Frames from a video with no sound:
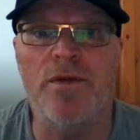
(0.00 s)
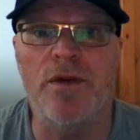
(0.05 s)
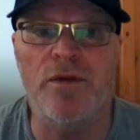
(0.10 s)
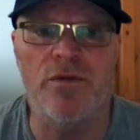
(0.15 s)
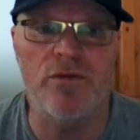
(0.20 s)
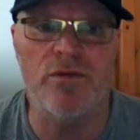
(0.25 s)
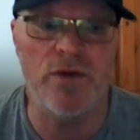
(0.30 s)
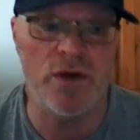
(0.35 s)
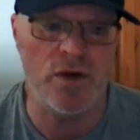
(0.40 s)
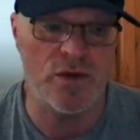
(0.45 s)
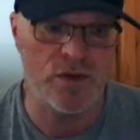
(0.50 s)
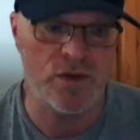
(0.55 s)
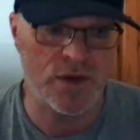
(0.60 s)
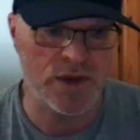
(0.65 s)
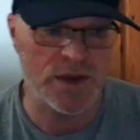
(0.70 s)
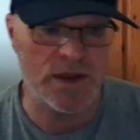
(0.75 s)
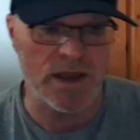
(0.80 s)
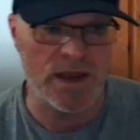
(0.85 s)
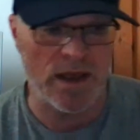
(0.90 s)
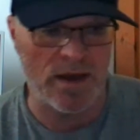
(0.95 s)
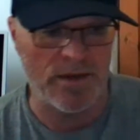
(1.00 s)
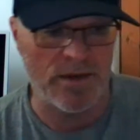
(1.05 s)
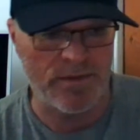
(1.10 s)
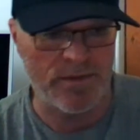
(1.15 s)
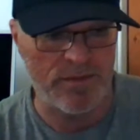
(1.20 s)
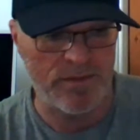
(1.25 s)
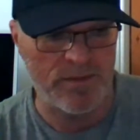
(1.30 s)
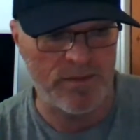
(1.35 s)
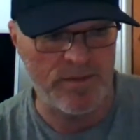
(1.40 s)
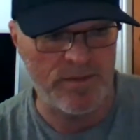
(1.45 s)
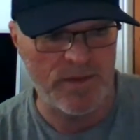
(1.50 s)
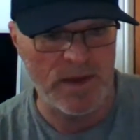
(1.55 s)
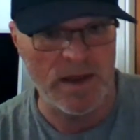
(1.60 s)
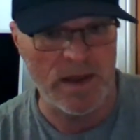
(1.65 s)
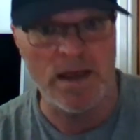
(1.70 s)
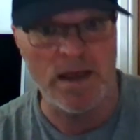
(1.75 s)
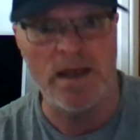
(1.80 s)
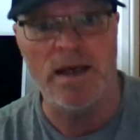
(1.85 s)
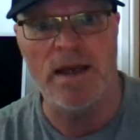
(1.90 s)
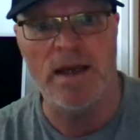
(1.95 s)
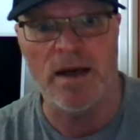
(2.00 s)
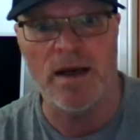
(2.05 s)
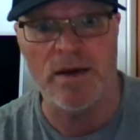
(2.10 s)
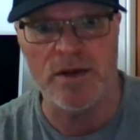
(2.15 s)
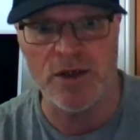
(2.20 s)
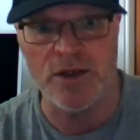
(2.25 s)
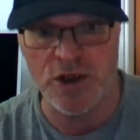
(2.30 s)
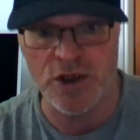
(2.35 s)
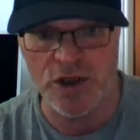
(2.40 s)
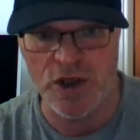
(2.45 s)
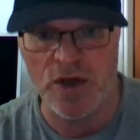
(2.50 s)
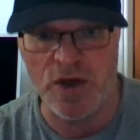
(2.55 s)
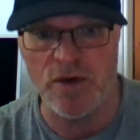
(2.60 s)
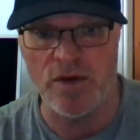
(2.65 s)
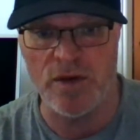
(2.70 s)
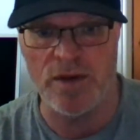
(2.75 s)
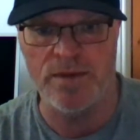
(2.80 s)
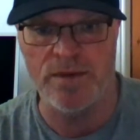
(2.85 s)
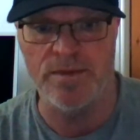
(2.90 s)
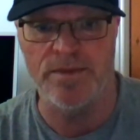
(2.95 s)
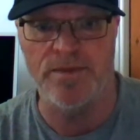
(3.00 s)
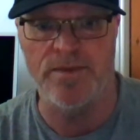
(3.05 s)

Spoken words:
the real stuff. Now I'm going to show you.